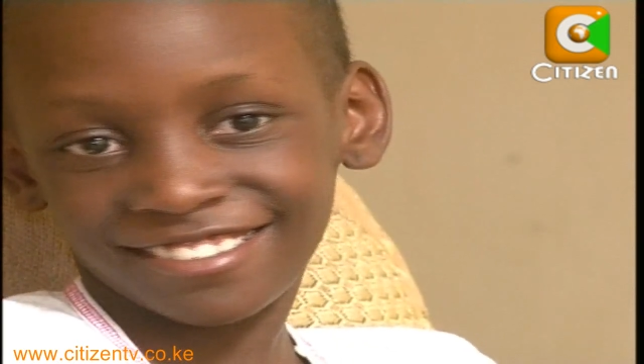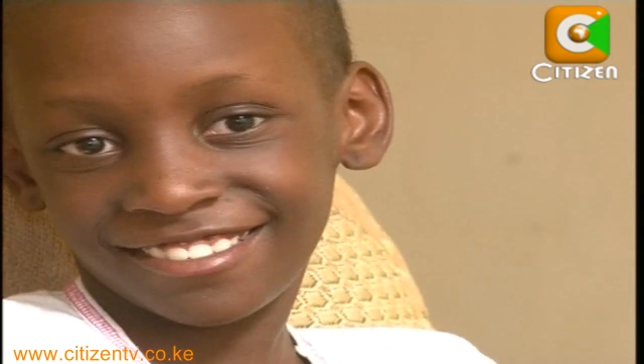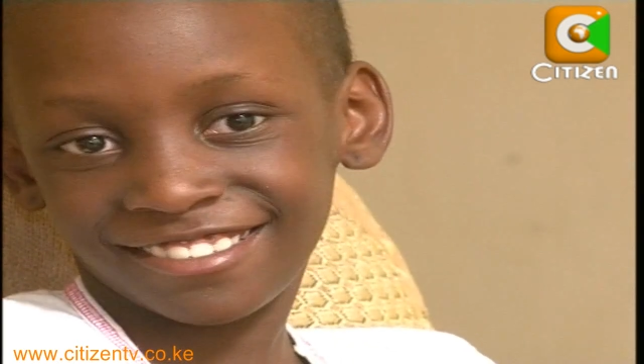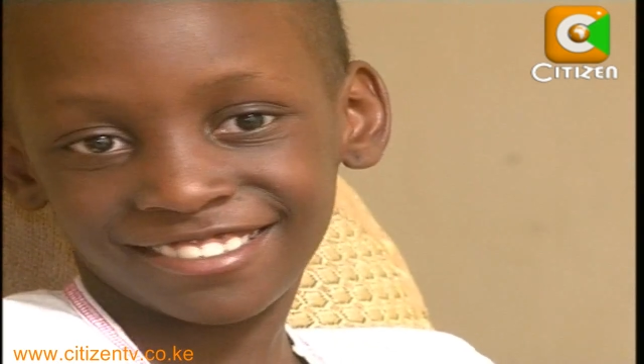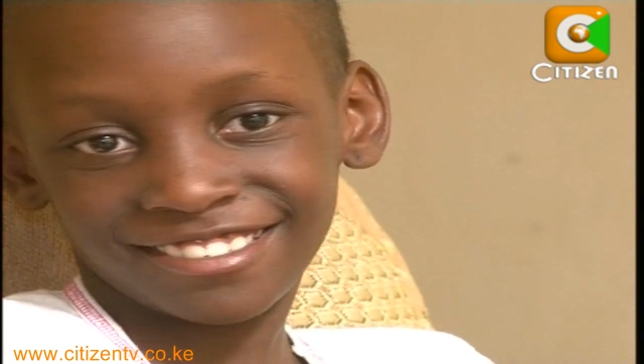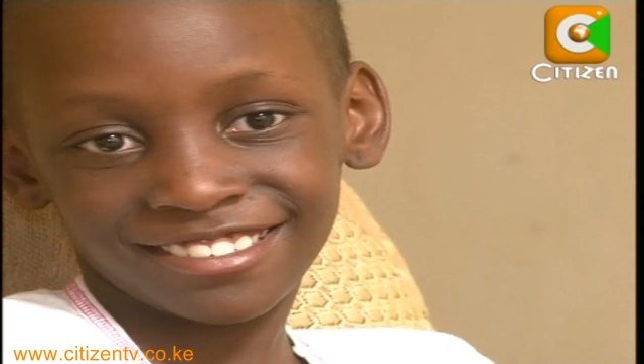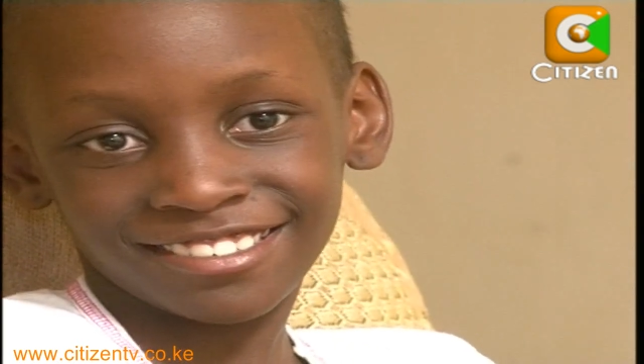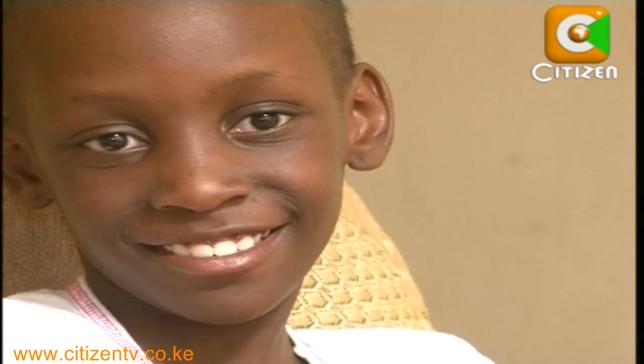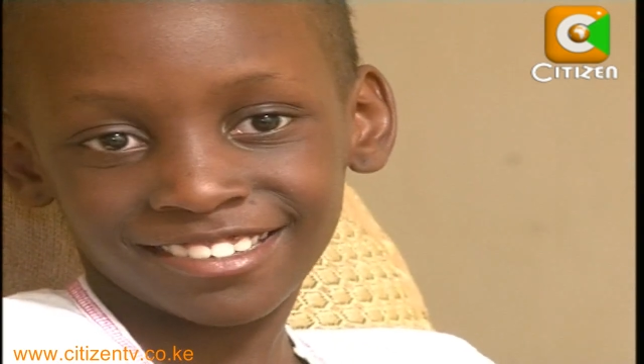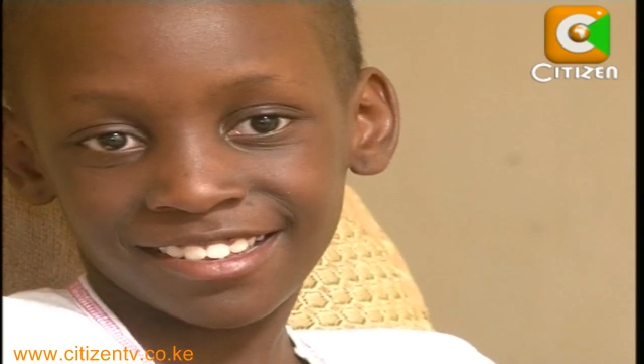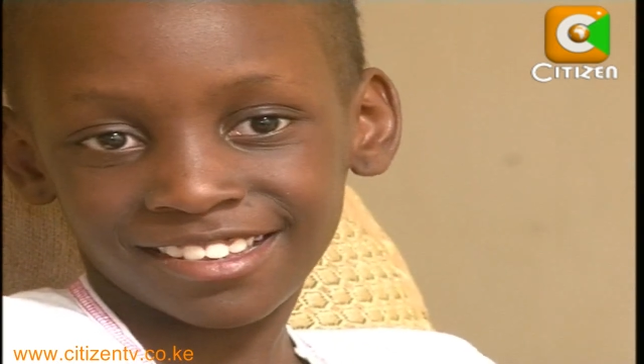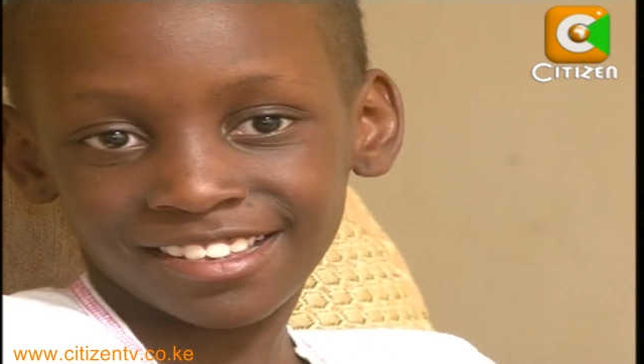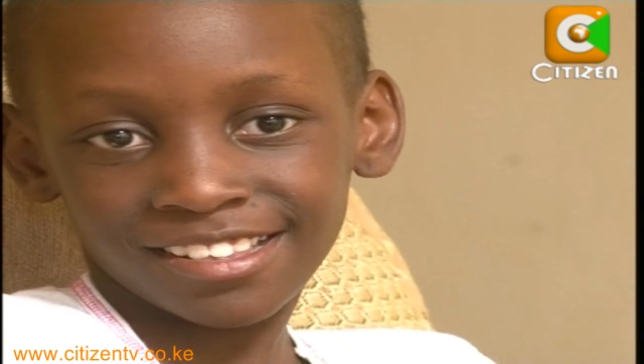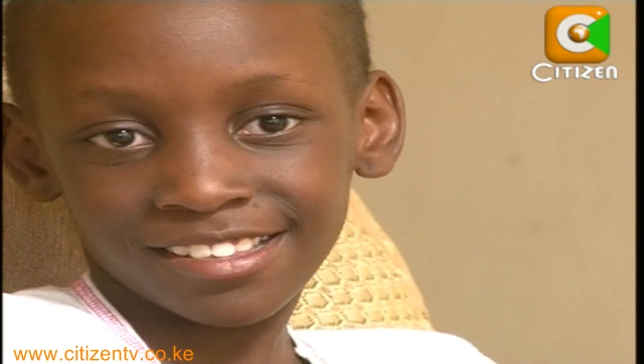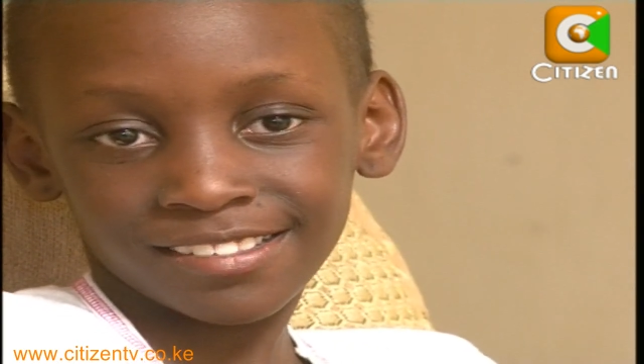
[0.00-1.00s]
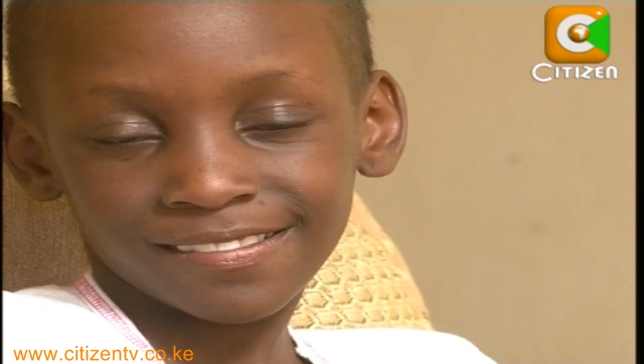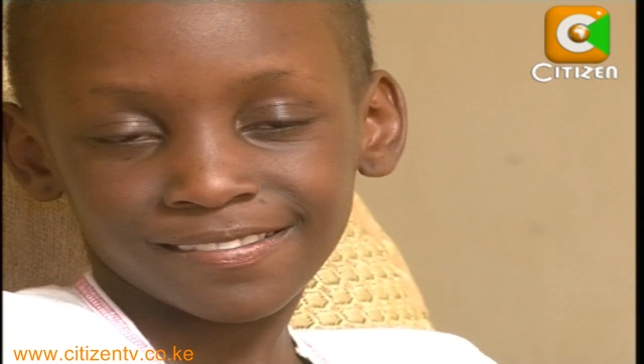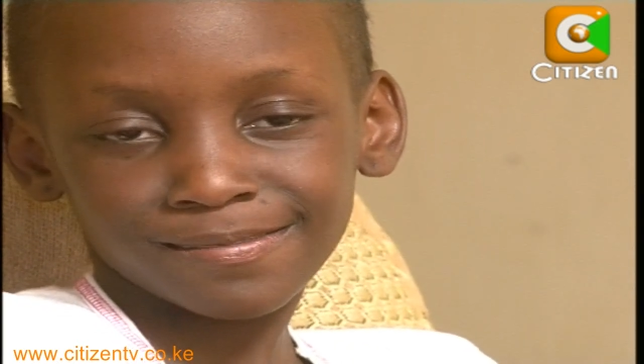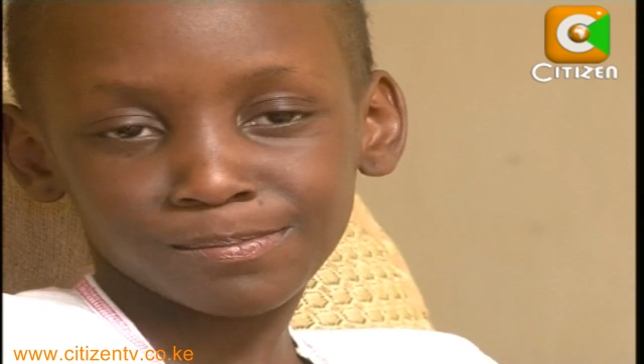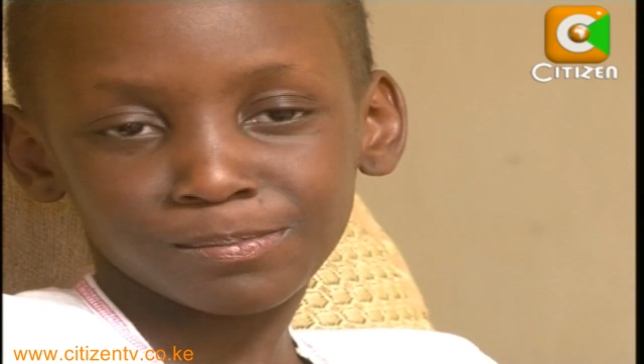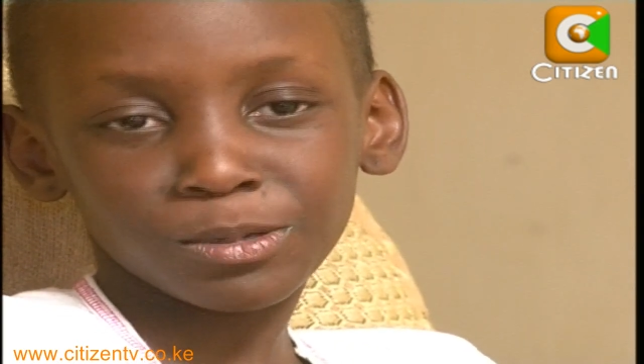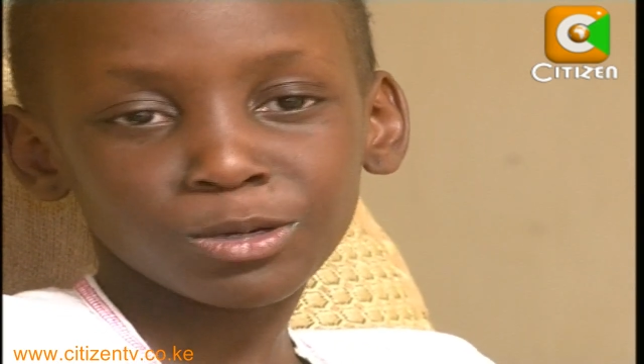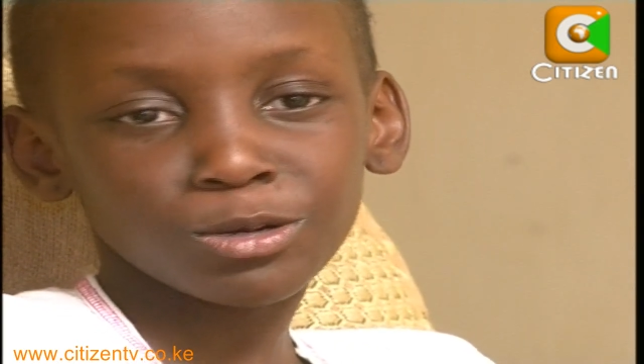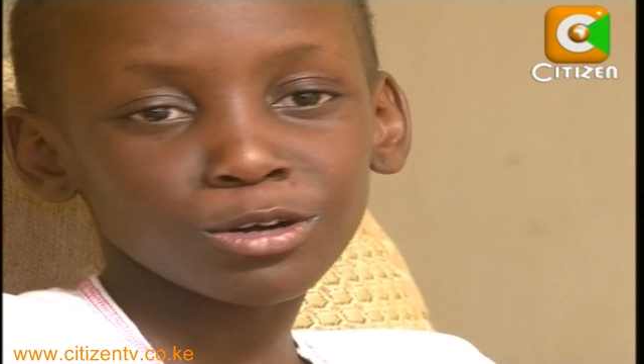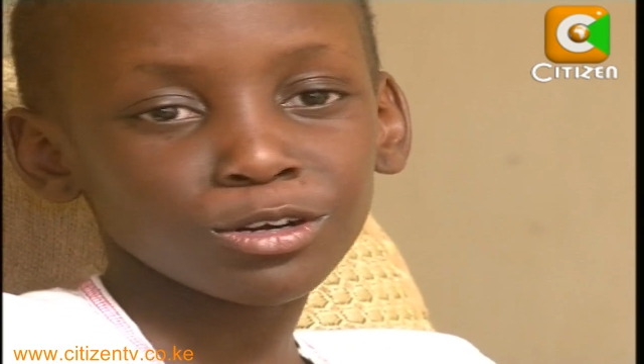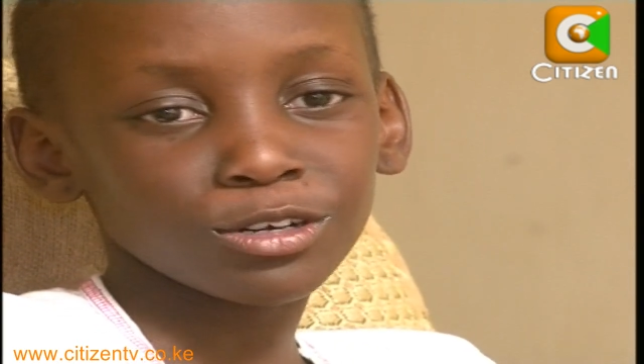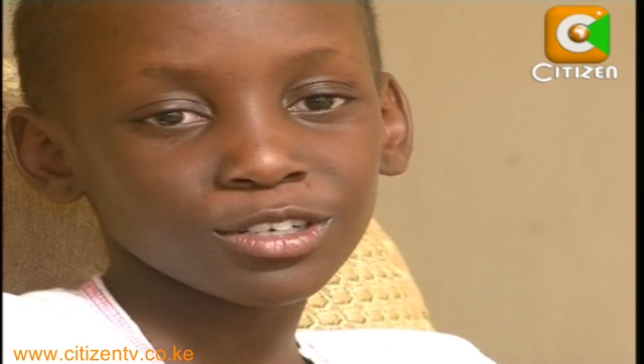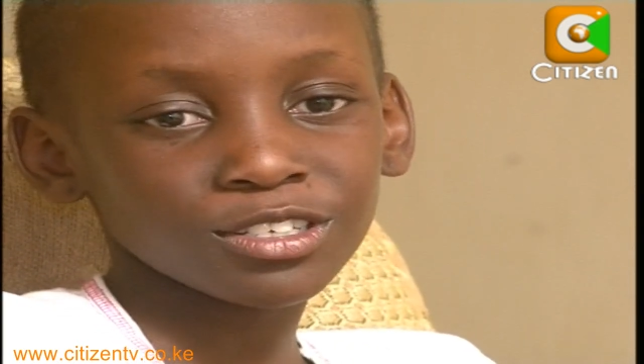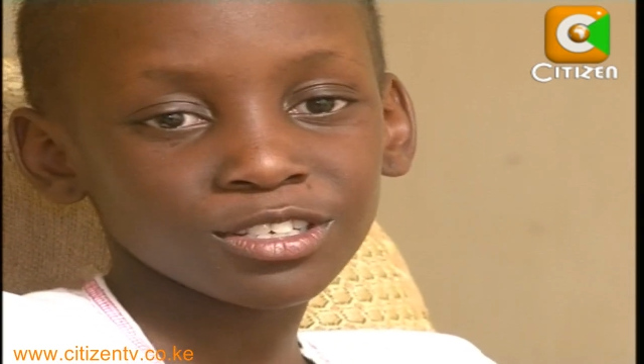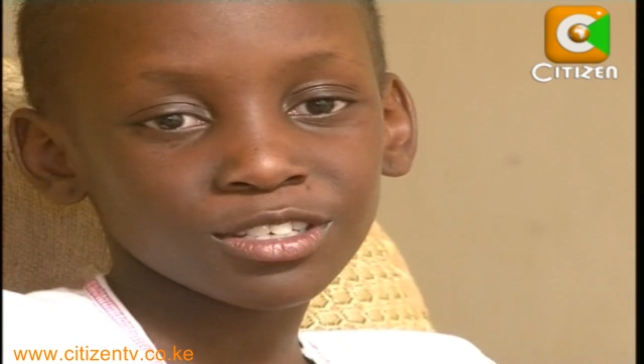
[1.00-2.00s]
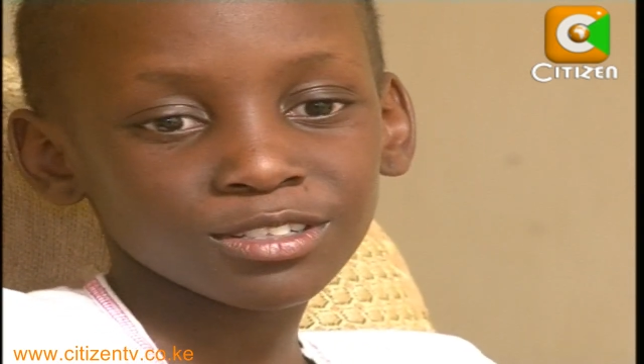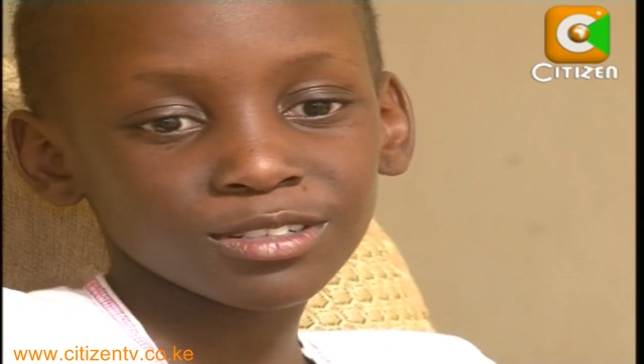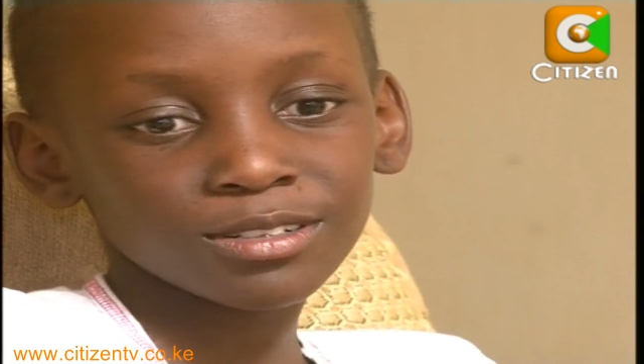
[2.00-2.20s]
Why not? Because